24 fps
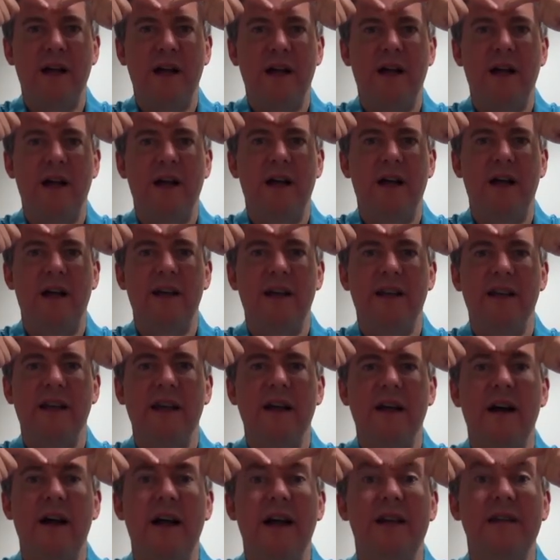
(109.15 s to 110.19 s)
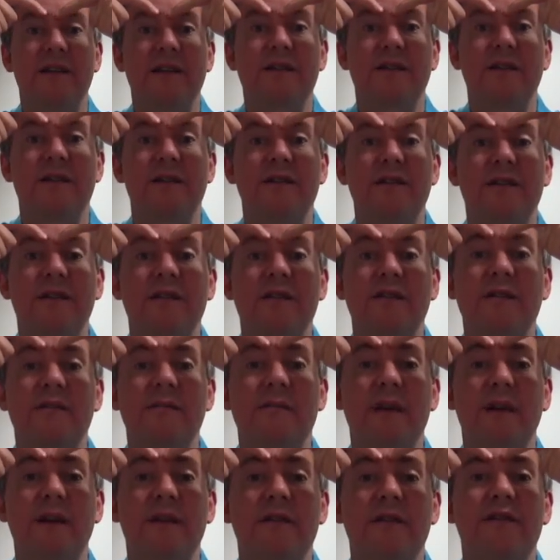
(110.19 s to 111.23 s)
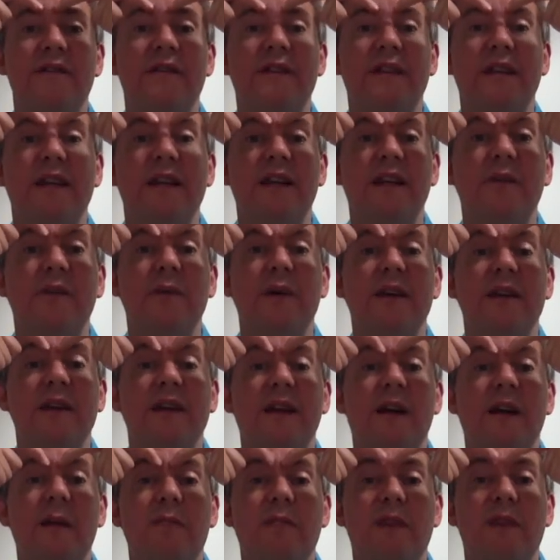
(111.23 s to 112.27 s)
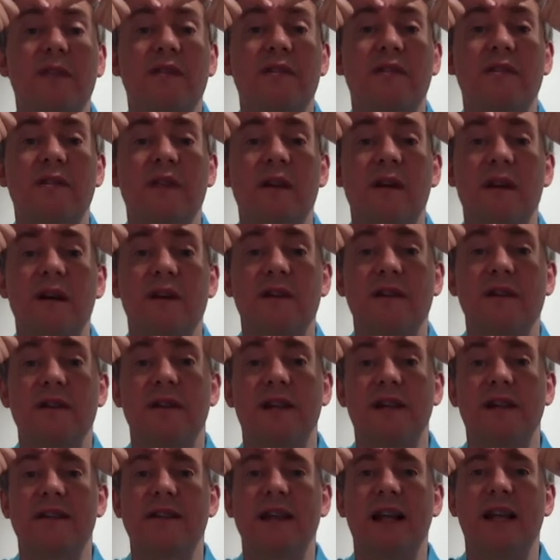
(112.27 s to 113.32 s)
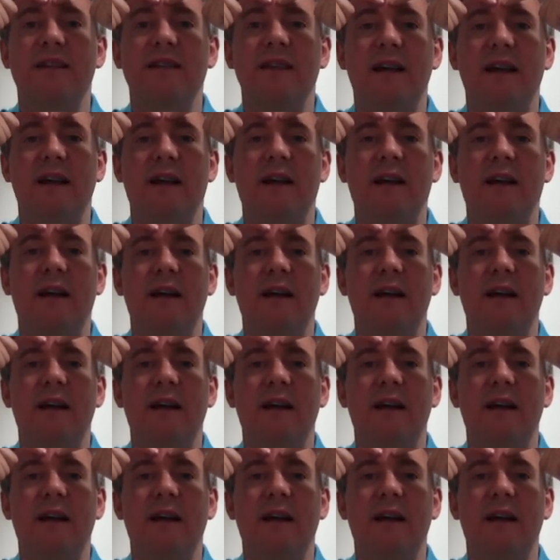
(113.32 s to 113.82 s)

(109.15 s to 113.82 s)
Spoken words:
the eyes, just above where the eyebrows start, just in the centre.